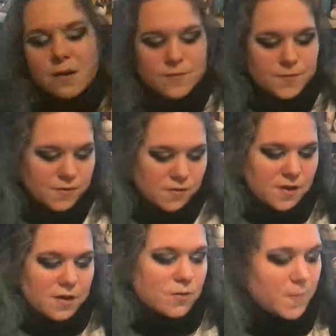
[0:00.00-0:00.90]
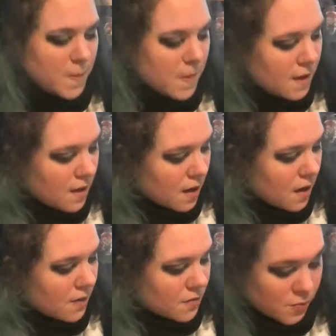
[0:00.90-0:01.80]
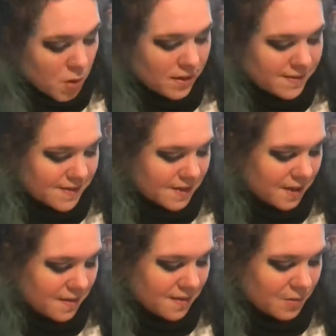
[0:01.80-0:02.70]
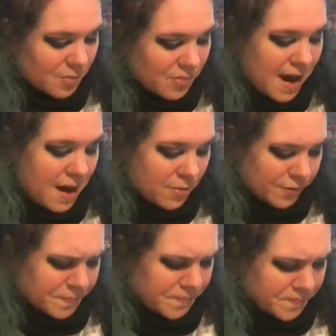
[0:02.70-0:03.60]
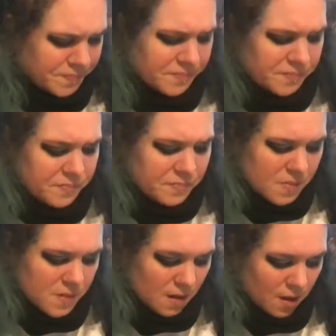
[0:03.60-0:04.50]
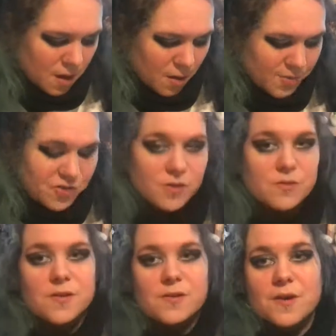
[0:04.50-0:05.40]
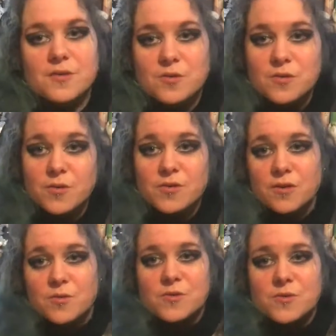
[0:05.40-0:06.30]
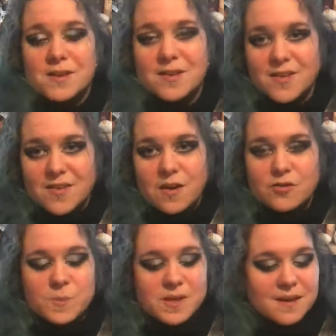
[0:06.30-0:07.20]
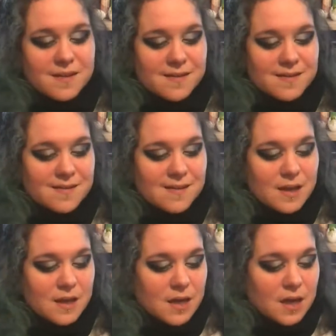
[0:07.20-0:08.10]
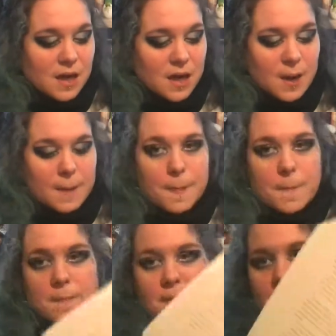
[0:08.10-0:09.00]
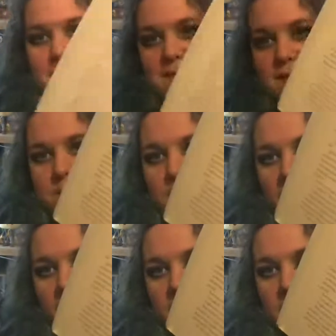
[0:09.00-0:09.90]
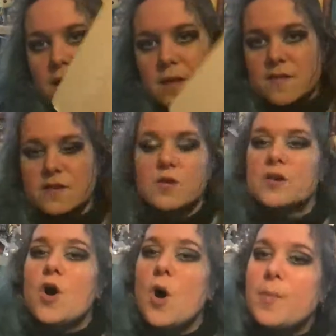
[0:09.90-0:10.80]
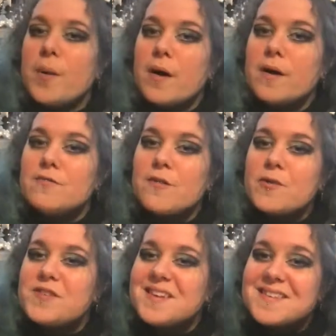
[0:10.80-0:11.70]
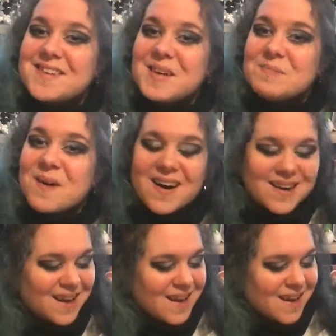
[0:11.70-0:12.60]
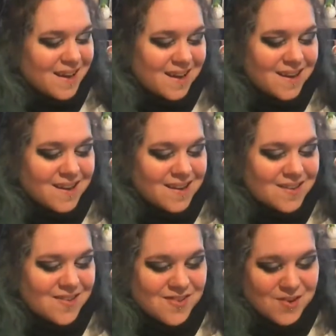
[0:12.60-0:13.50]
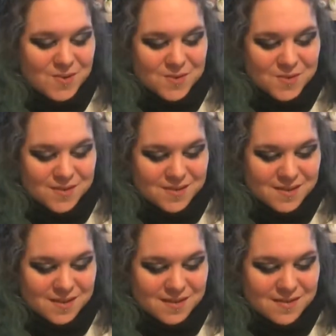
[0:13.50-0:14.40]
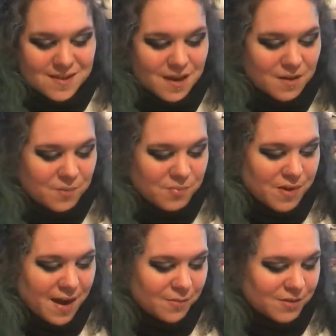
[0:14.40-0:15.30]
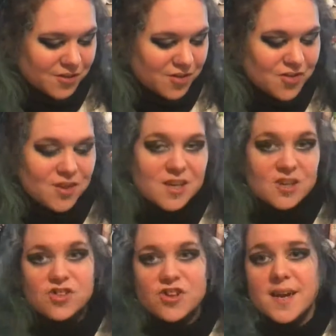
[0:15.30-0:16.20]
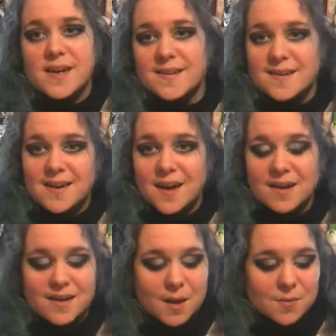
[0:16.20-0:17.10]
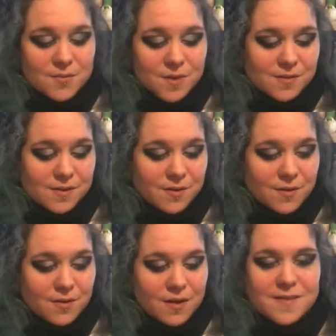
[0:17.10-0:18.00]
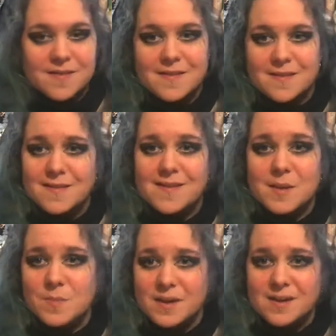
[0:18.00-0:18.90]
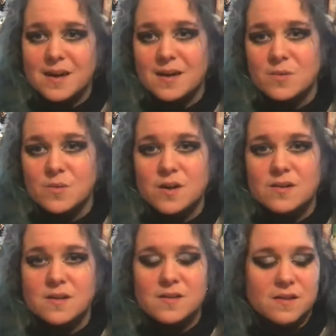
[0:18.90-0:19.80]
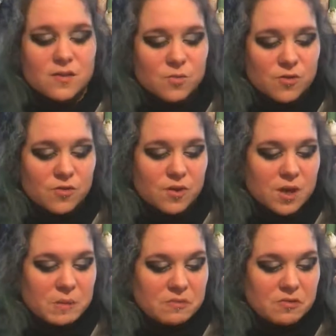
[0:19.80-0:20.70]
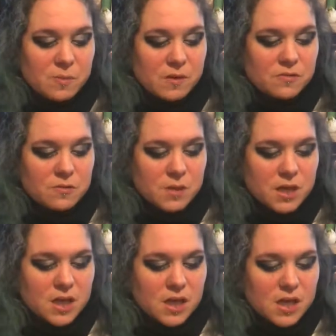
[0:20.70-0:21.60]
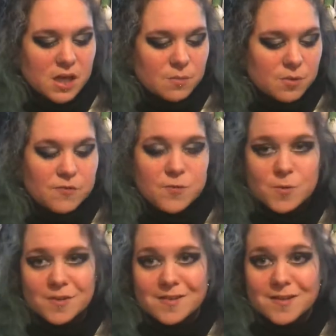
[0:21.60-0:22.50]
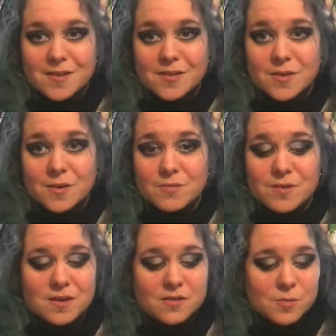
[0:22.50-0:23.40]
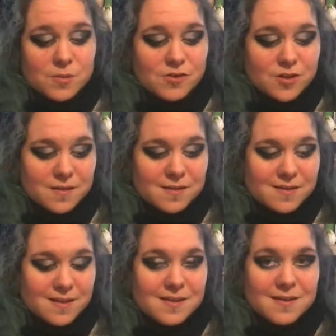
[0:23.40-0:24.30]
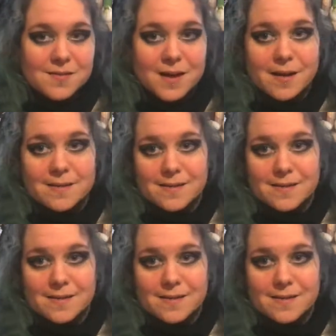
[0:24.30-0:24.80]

For Ezekiel, and the writing is in brown, which I also thought was a really nice touch, because like steampunk, there's a lot of copper involved in steampunk, so the kind of brownish shade and color comes around a lot, like this sepia kind of world, I think, is what's supposed to be put forward in this. So I really do appreciate the aesthetic of that,